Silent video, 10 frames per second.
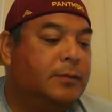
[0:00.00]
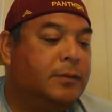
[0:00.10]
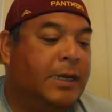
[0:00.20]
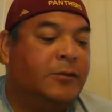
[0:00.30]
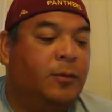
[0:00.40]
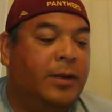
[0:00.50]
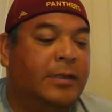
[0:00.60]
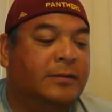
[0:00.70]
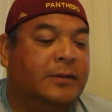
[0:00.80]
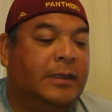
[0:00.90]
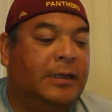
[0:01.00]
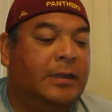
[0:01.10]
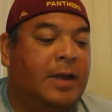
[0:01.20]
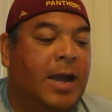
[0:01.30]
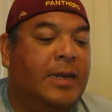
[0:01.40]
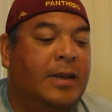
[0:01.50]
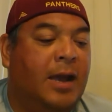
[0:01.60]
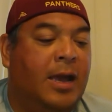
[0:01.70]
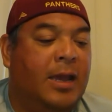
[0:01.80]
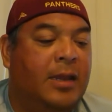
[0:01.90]
next one is the
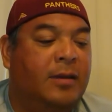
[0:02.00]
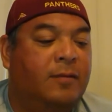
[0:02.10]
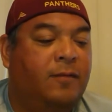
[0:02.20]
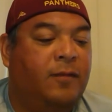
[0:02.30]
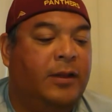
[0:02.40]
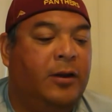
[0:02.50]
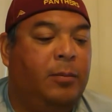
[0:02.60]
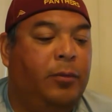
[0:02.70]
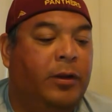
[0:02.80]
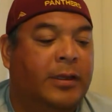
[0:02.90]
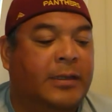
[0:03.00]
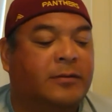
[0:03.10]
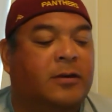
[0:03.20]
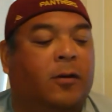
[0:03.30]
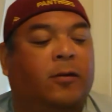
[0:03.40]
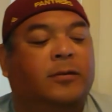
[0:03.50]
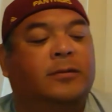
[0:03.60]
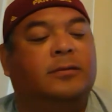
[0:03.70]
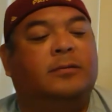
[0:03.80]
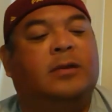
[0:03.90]
99 Fleer Brilliance
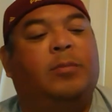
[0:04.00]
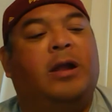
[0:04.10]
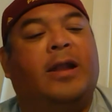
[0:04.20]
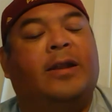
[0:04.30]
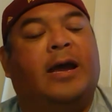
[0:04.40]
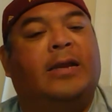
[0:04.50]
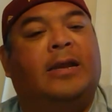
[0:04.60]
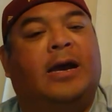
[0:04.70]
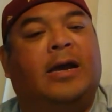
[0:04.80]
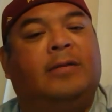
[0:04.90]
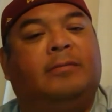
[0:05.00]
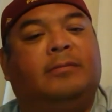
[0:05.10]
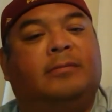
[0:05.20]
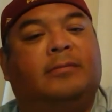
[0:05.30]
Gold, numbered out of 99.